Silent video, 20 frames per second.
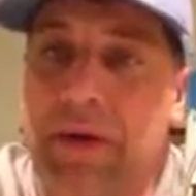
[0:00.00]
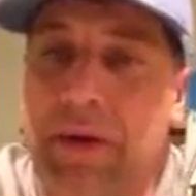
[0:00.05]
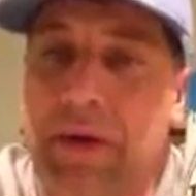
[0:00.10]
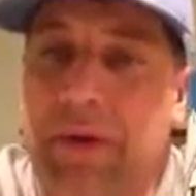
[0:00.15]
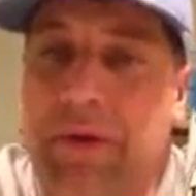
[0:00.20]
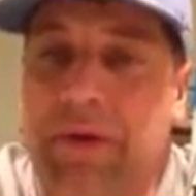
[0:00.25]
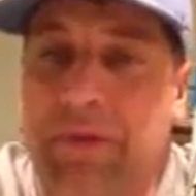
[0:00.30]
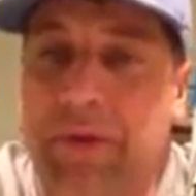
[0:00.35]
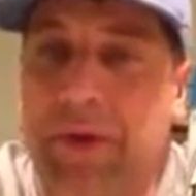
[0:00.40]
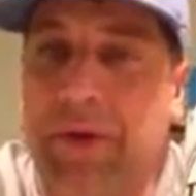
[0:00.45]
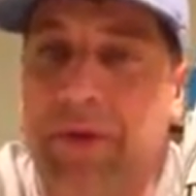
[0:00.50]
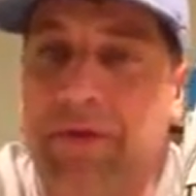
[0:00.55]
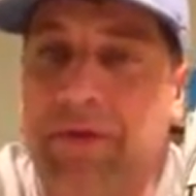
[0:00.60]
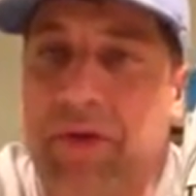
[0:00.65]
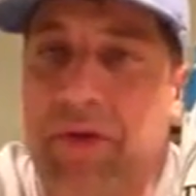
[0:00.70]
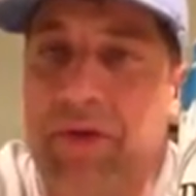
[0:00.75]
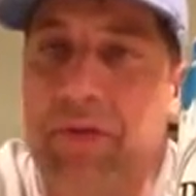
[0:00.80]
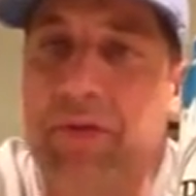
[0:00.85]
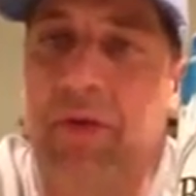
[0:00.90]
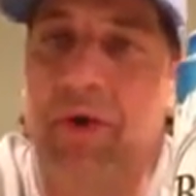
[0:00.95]
if
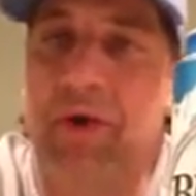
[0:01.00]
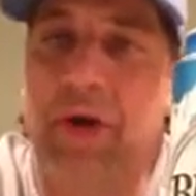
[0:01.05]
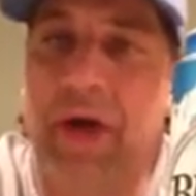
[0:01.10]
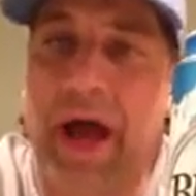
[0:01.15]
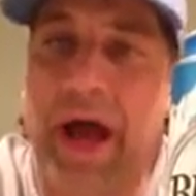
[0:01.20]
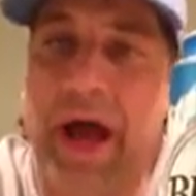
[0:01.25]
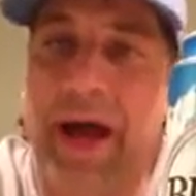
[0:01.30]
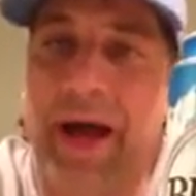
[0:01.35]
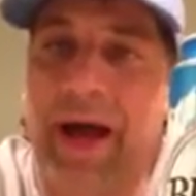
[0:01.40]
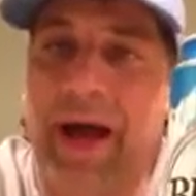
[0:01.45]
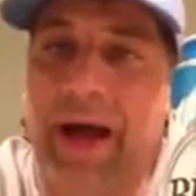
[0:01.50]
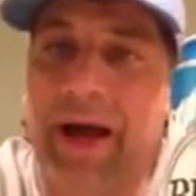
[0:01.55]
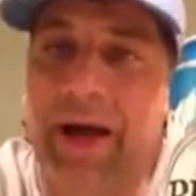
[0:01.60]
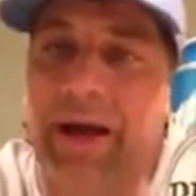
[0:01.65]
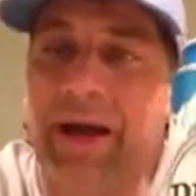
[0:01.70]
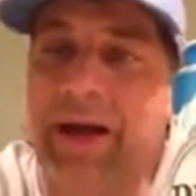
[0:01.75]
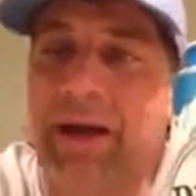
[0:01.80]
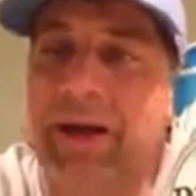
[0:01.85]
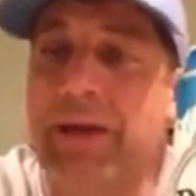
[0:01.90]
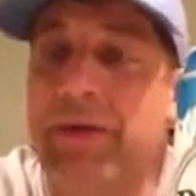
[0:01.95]
you put an ad on
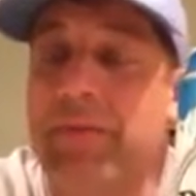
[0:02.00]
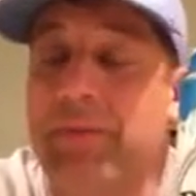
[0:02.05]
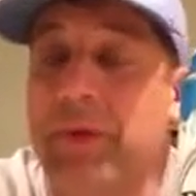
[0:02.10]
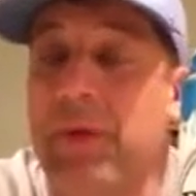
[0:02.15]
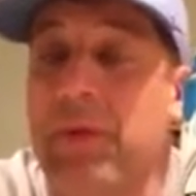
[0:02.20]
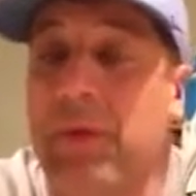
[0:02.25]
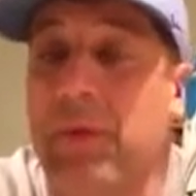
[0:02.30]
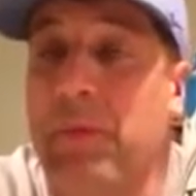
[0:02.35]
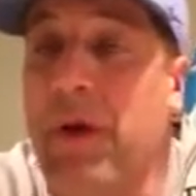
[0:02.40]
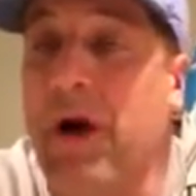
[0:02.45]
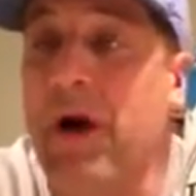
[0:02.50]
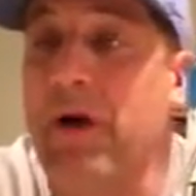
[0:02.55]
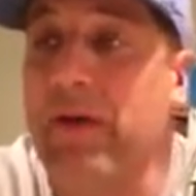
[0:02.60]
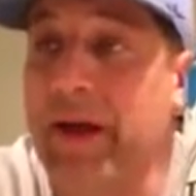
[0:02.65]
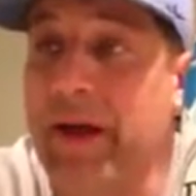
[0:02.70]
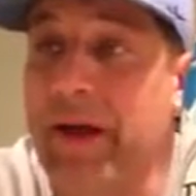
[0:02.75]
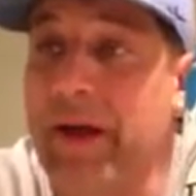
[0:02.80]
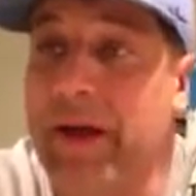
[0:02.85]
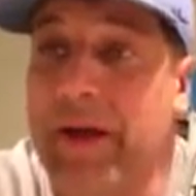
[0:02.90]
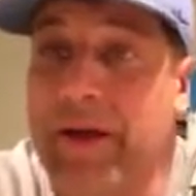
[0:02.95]
and people bought
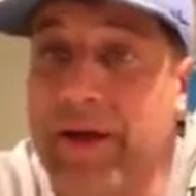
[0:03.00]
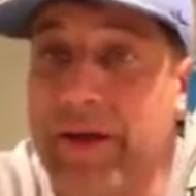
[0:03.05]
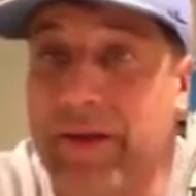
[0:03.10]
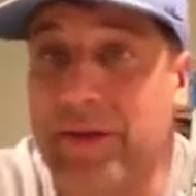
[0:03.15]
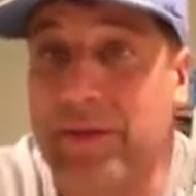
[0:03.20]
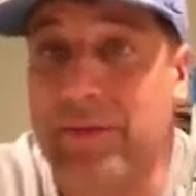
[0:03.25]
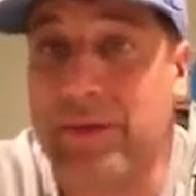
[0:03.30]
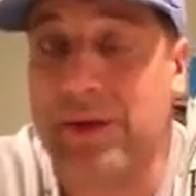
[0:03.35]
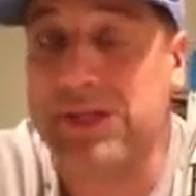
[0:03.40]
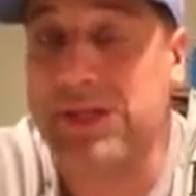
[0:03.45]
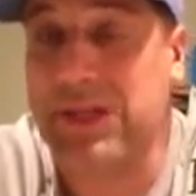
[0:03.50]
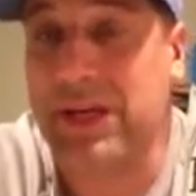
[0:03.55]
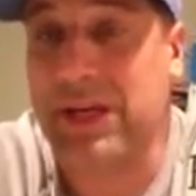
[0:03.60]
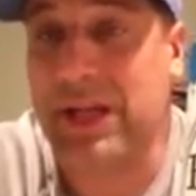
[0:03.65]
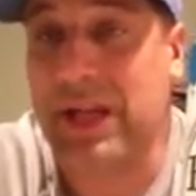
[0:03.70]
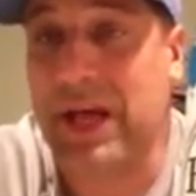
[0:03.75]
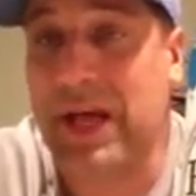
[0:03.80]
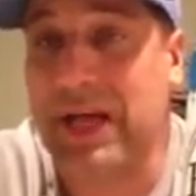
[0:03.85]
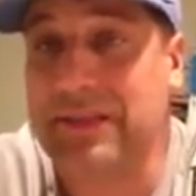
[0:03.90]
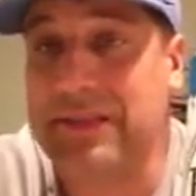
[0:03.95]
it because the
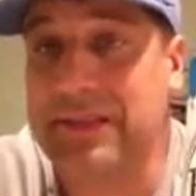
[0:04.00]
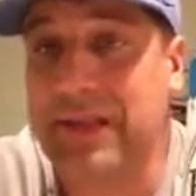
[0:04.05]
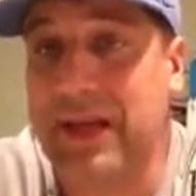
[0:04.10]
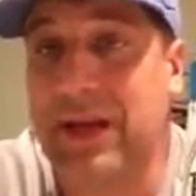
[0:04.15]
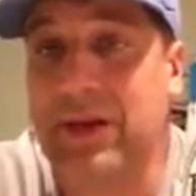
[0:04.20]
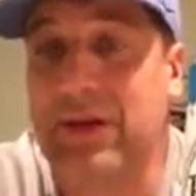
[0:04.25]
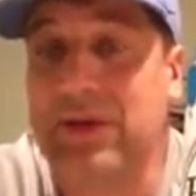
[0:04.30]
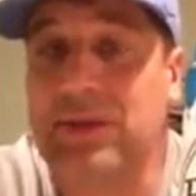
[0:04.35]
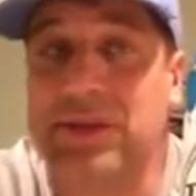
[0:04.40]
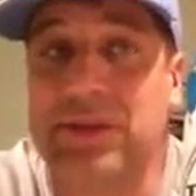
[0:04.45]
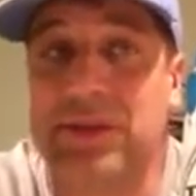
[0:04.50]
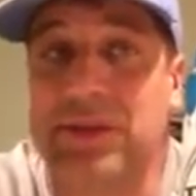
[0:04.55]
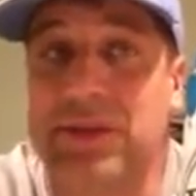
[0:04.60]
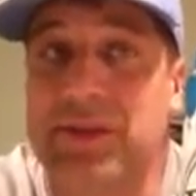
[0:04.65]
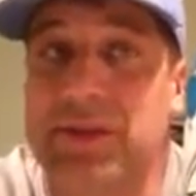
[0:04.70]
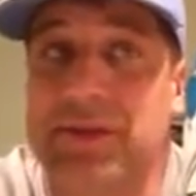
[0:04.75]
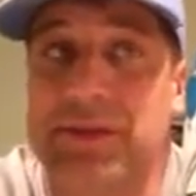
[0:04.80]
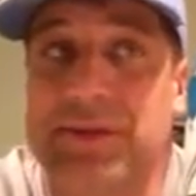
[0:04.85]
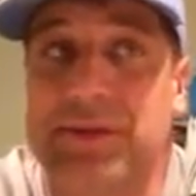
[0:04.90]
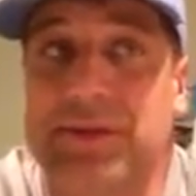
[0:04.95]
Clydesdales
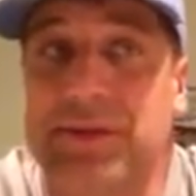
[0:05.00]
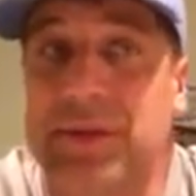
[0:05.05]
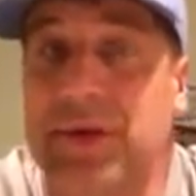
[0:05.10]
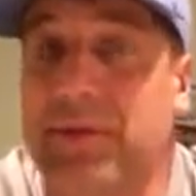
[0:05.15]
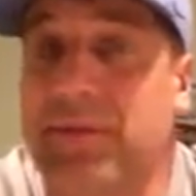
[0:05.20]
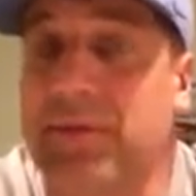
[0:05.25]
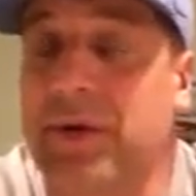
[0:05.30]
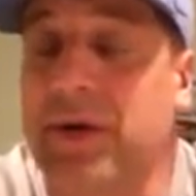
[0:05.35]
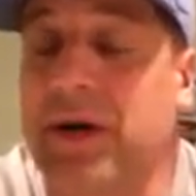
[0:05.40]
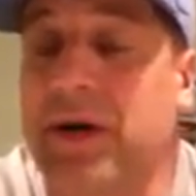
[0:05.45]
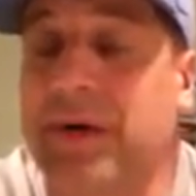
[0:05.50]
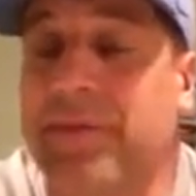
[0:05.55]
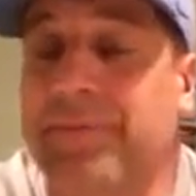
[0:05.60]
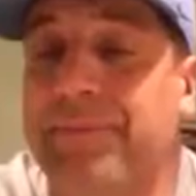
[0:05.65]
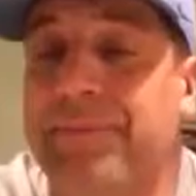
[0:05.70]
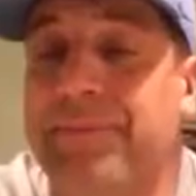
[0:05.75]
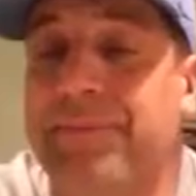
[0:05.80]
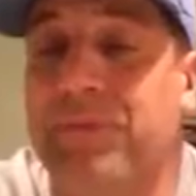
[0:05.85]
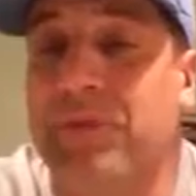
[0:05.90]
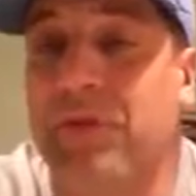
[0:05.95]
or some
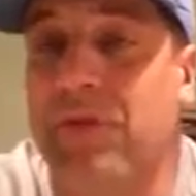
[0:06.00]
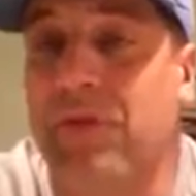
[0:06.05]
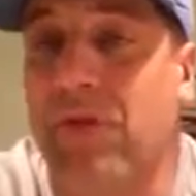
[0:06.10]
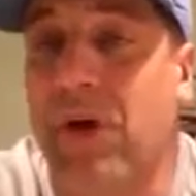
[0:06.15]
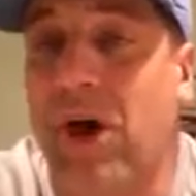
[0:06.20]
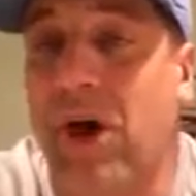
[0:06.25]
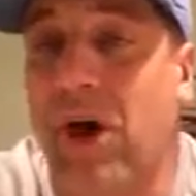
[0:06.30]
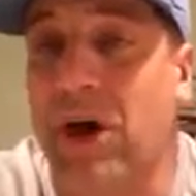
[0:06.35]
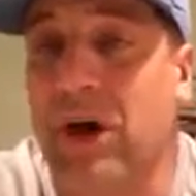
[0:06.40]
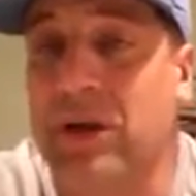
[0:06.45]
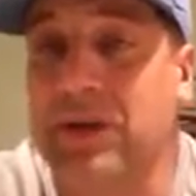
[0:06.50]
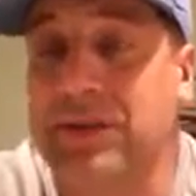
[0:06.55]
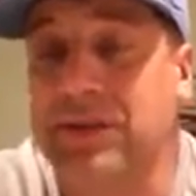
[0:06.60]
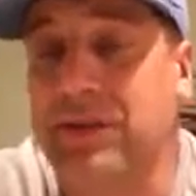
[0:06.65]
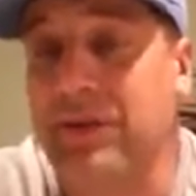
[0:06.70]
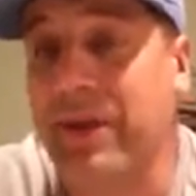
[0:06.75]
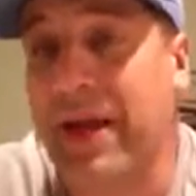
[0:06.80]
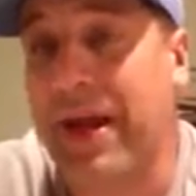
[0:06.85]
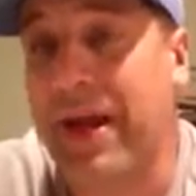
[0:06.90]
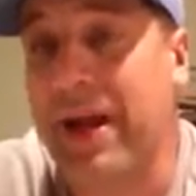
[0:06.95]
frogs
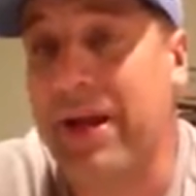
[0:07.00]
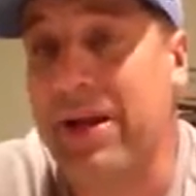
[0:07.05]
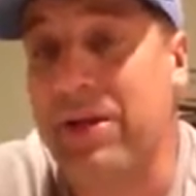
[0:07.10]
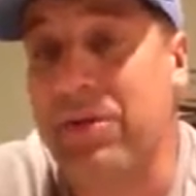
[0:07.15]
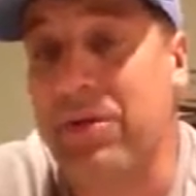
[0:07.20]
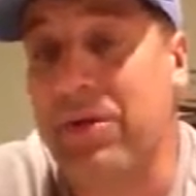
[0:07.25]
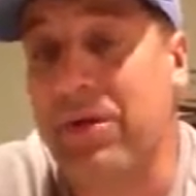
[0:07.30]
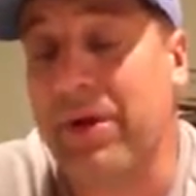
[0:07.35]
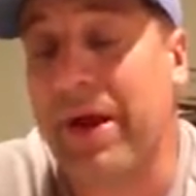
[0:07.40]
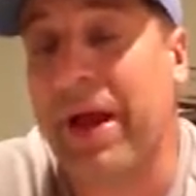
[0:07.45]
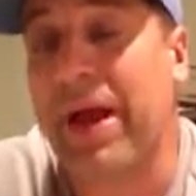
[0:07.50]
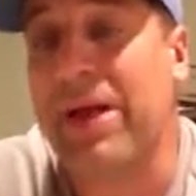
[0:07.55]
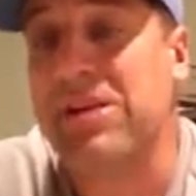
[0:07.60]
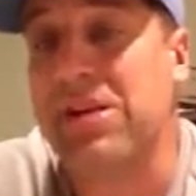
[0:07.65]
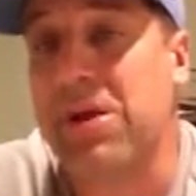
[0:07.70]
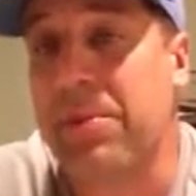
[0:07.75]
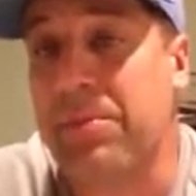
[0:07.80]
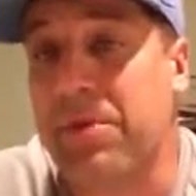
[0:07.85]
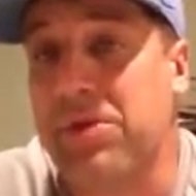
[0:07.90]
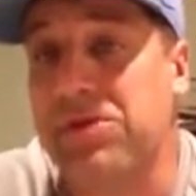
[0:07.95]
when
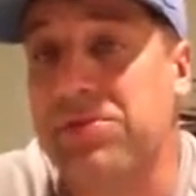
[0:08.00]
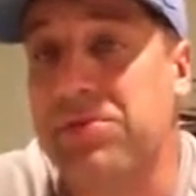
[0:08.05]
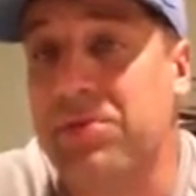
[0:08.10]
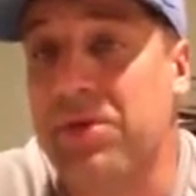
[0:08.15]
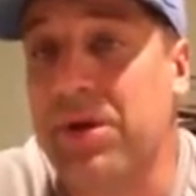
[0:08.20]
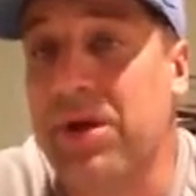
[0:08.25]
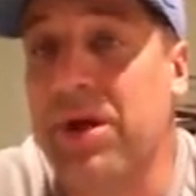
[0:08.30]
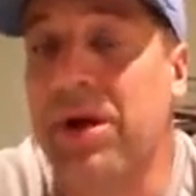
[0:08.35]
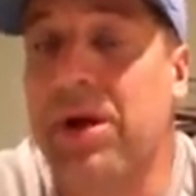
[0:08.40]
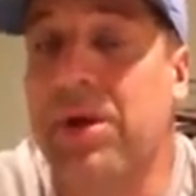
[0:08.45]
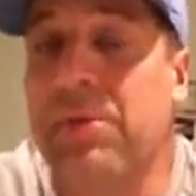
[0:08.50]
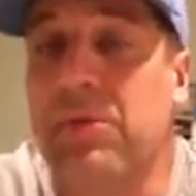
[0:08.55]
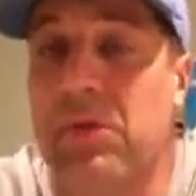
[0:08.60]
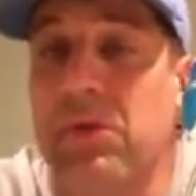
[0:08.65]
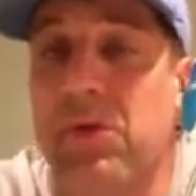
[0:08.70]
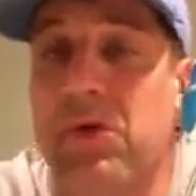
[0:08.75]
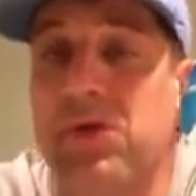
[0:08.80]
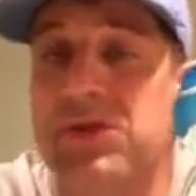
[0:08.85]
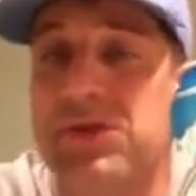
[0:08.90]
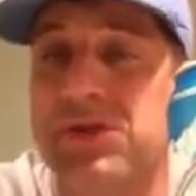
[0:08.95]
Anheuser-Busch
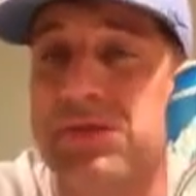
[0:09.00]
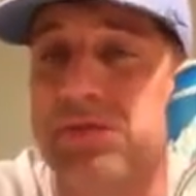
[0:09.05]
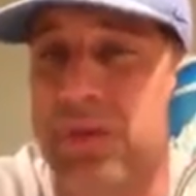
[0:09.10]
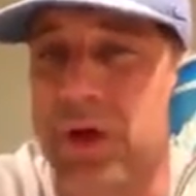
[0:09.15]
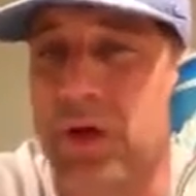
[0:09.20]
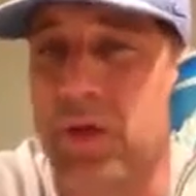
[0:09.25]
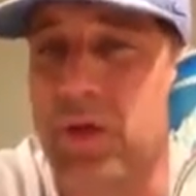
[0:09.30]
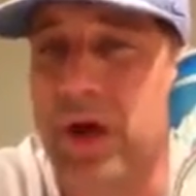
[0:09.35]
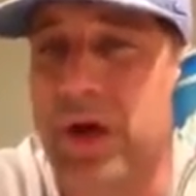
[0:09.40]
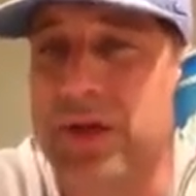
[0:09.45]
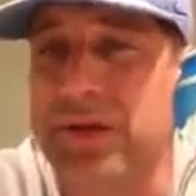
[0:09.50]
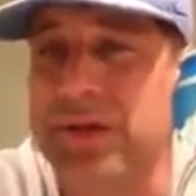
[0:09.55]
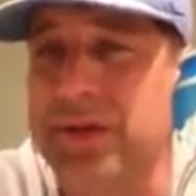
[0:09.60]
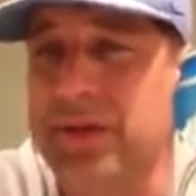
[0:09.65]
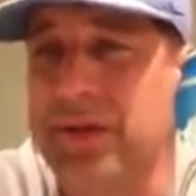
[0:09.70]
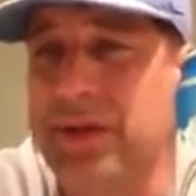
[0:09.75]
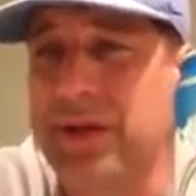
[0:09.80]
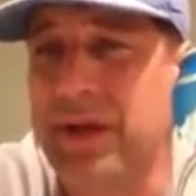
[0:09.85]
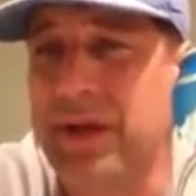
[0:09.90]
promotes Budweiser,